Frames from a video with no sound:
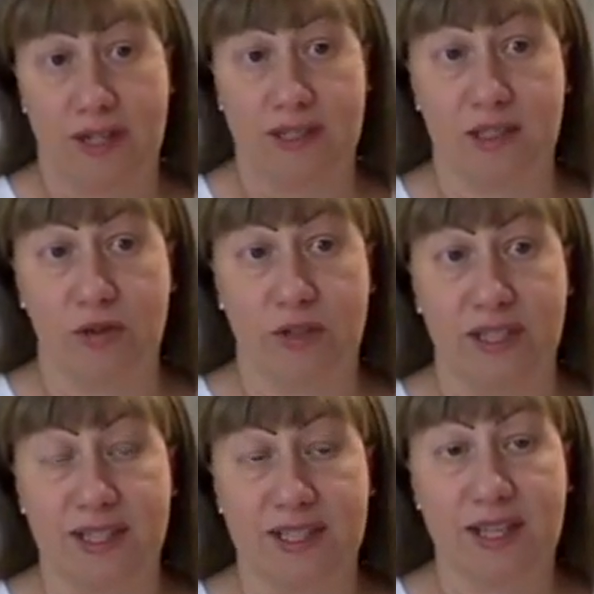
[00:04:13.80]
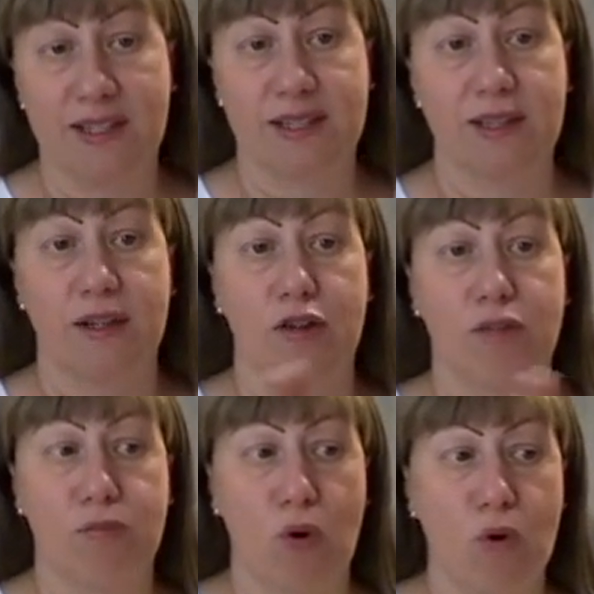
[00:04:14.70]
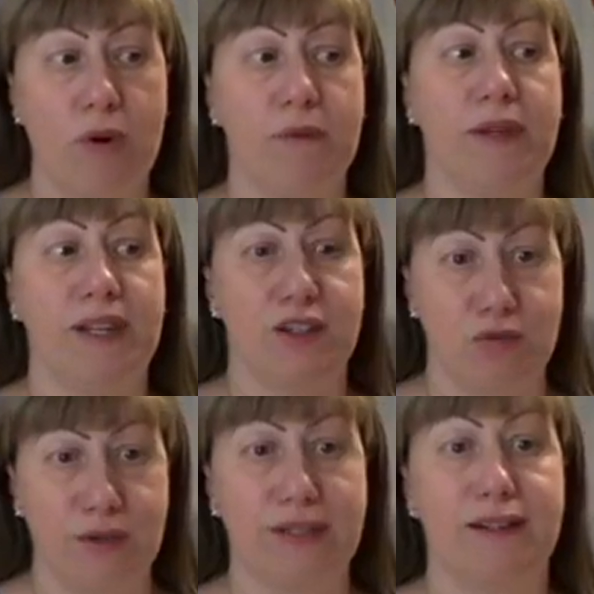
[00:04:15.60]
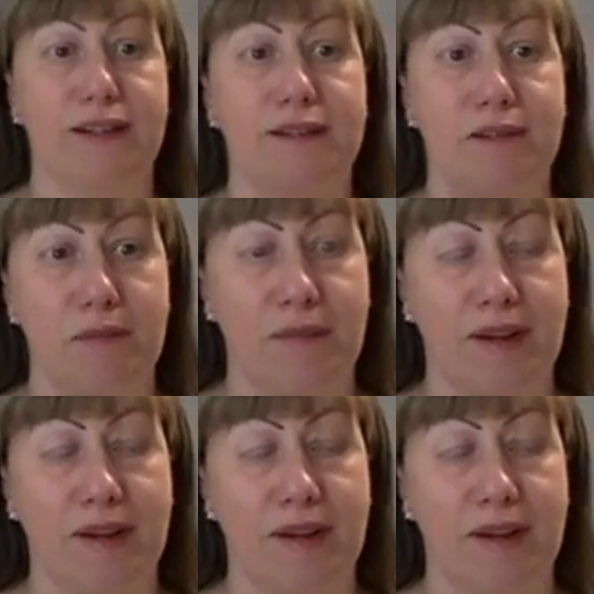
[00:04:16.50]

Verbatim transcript: as Leon Denis says, poem is written